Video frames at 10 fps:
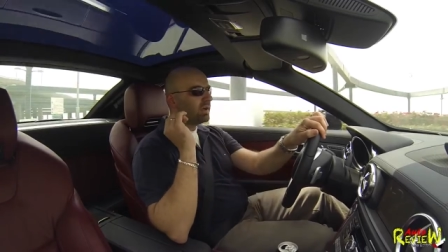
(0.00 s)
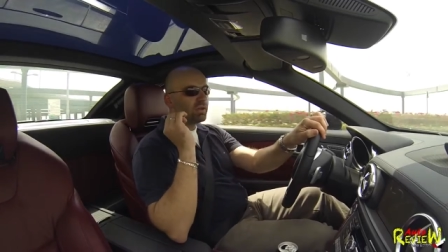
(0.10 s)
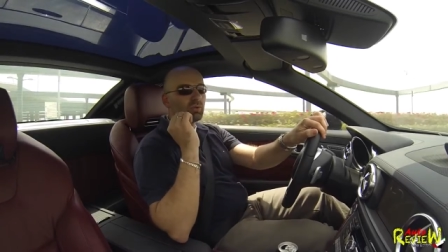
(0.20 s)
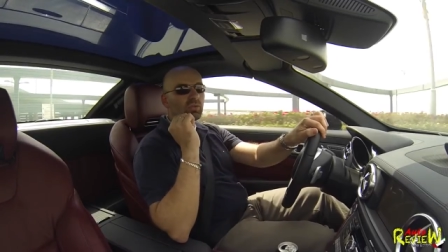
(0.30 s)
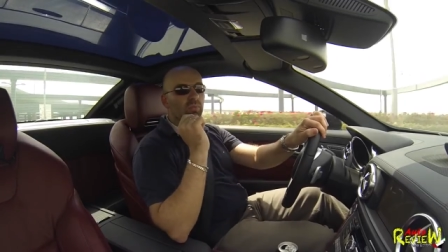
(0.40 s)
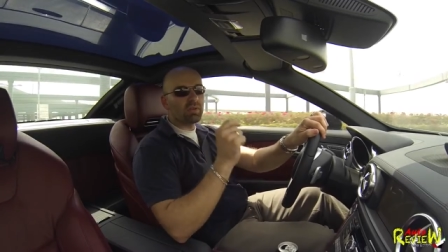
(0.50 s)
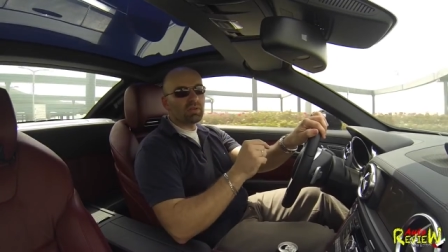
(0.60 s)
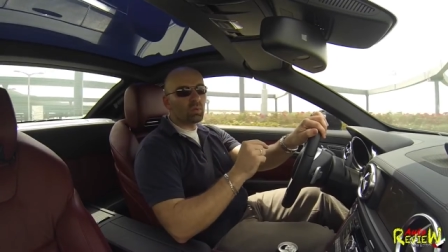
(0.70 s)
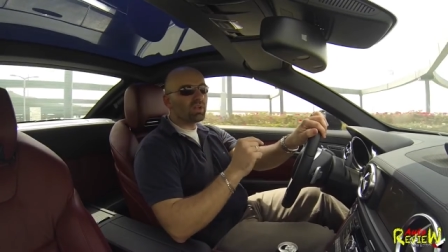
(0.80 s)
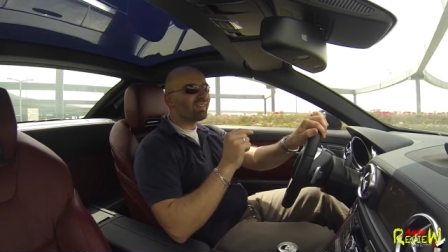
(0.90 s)
You'll spin
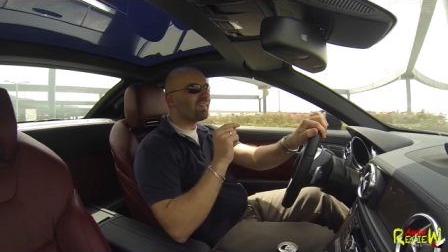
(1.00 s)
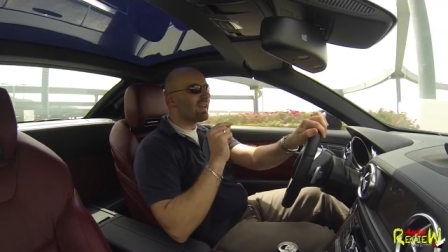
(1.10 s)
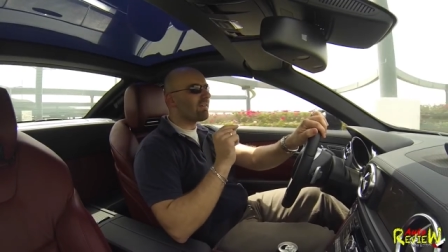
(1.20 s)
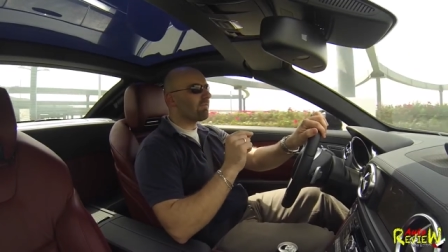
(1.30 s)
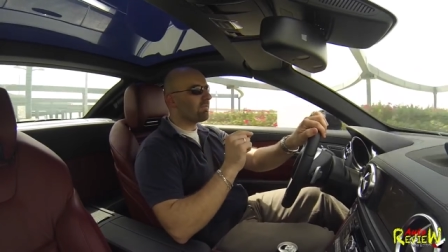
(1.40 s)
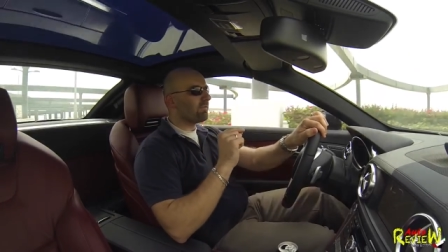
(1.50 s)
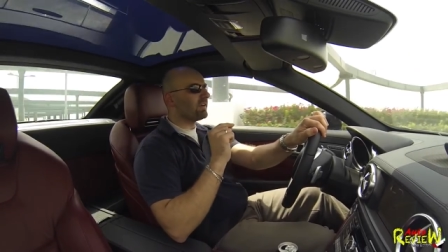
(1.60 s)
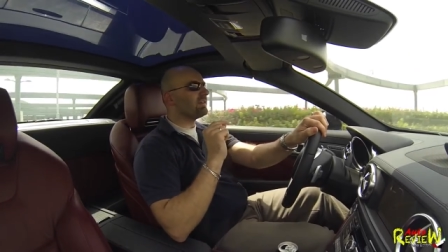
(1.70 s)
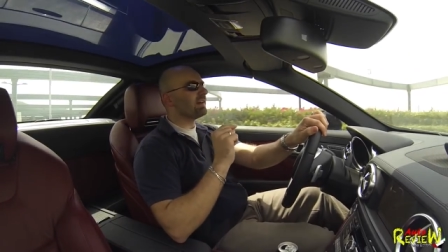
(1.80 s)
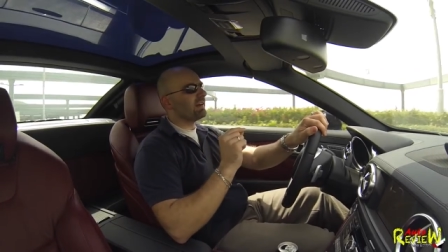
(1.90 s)
the wheels
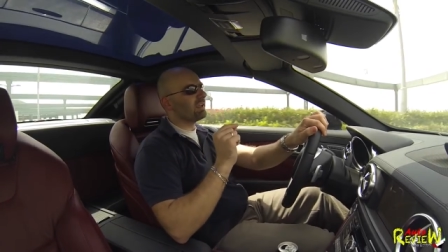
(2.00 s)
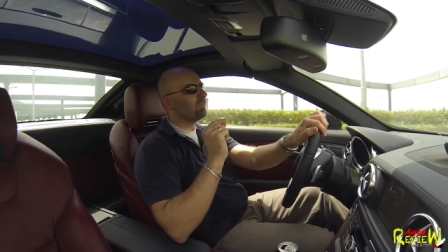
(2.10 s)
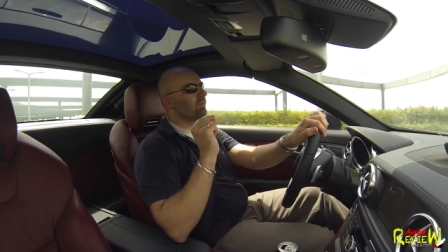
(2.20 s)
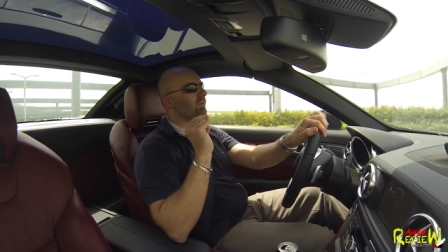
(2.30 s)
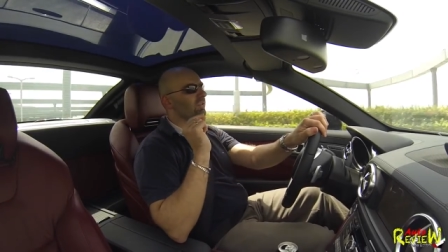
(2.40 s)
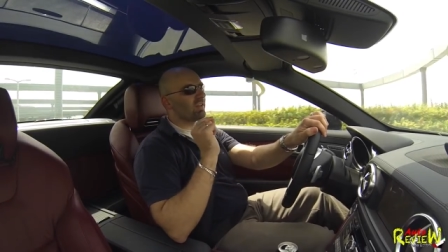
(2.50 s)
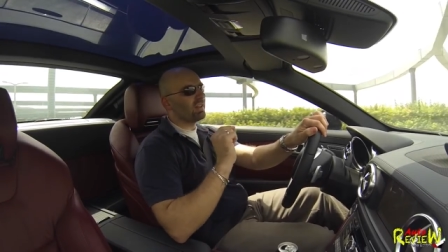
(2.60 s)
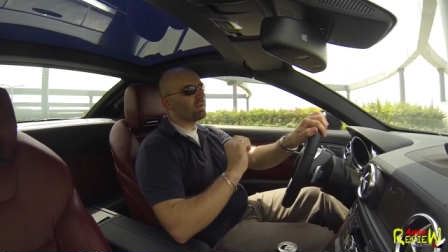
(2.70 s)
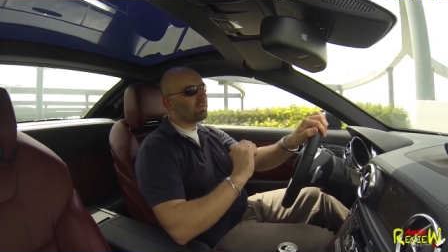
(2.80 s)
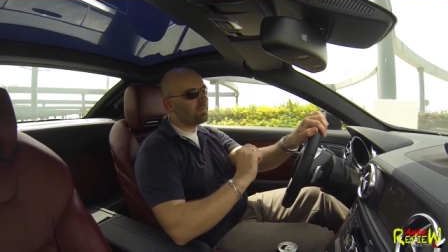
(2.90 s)
every time you
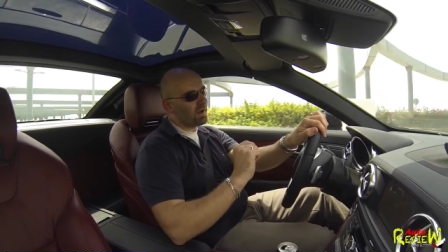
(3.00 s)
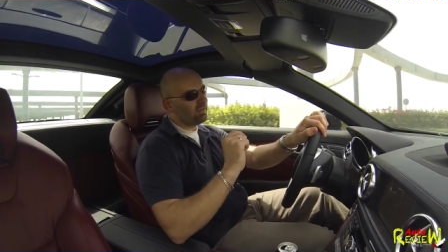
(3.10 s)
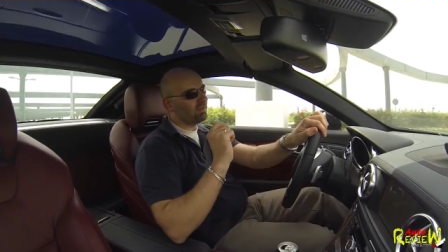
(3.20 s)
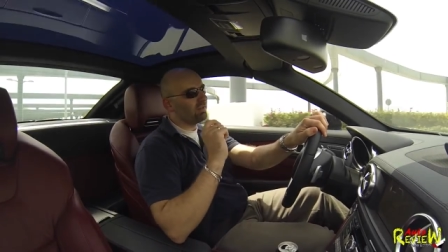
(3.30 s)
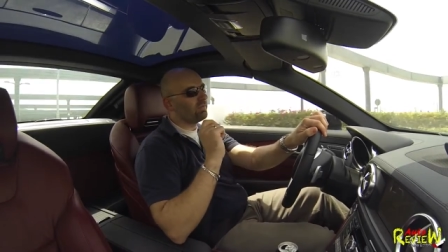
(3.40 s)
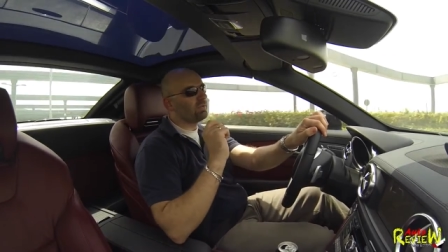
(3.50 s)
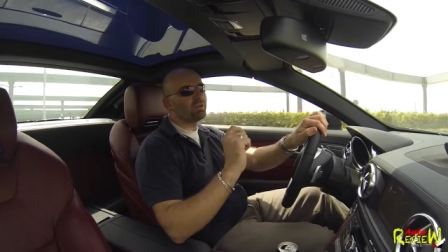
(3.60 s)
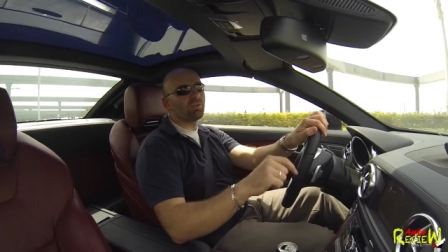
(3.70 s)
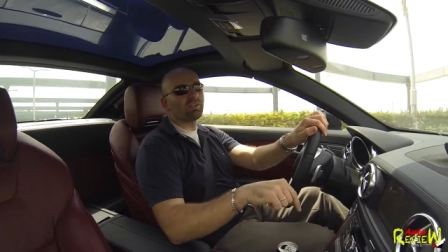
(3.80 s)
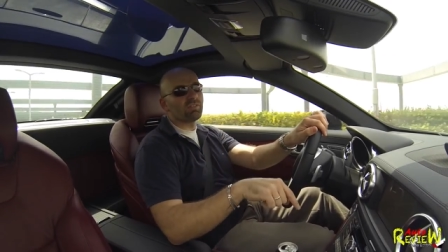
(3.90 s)
accelerate fast if you
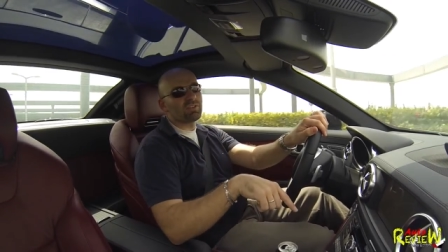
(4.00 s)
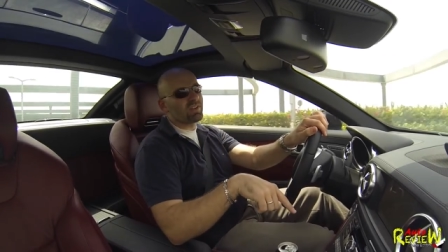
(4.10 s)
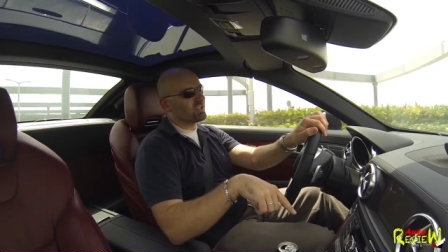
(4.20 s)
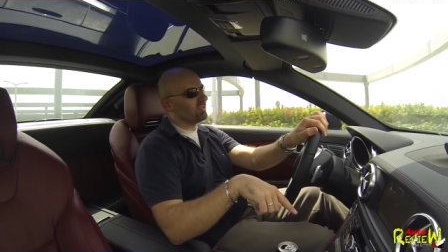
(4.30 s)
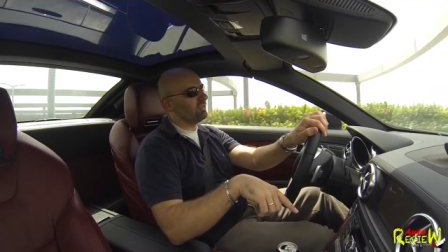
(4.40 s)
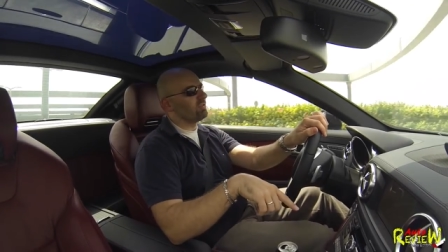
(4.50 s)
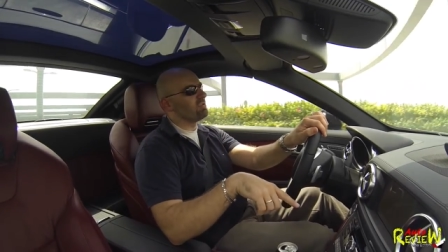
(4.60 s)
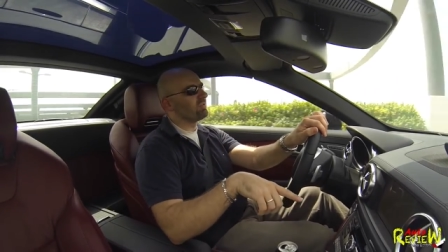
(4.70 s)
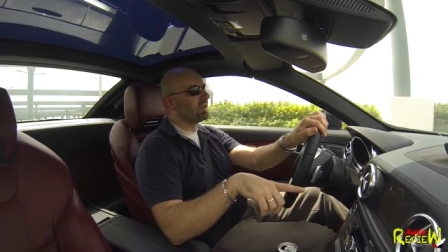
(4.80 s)
don't need the traction control